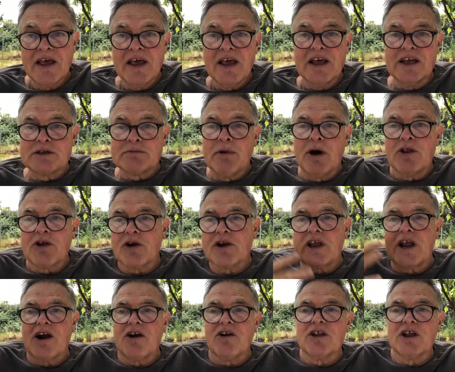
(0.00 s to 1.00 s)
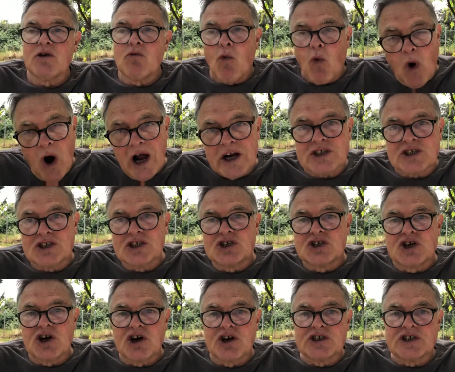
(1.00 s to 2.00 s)
His mother, Carolyn, washed the
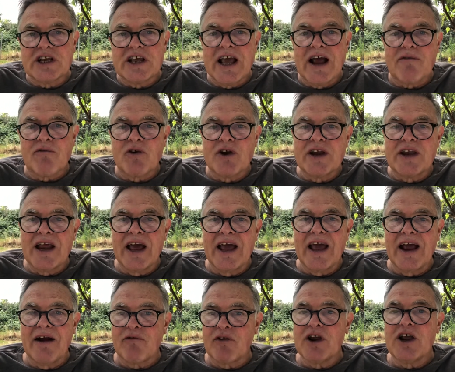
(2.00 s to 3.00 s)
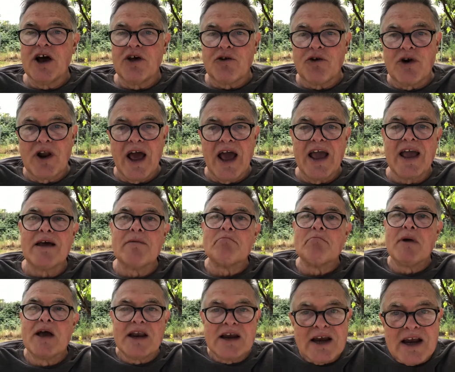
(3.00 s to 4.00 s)
jersey every other day
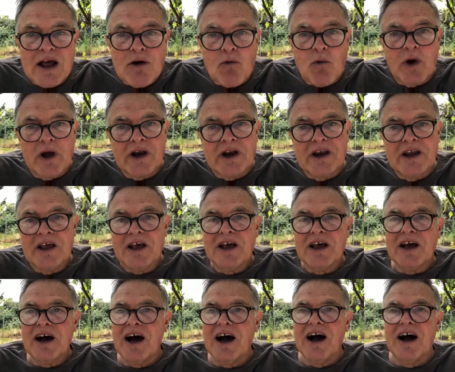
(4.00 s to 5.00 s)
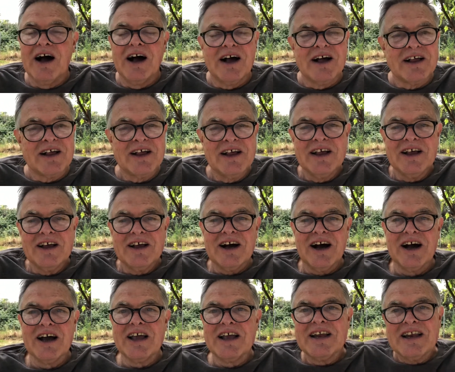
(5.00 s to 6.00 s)
and mended it when
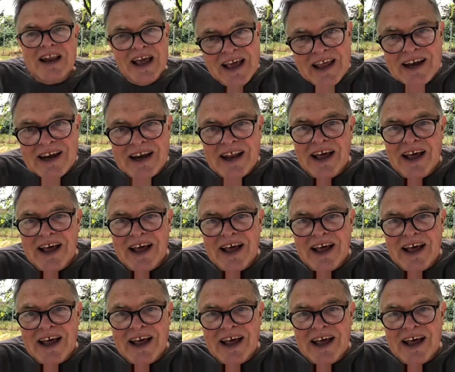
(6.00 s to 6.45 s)
he needed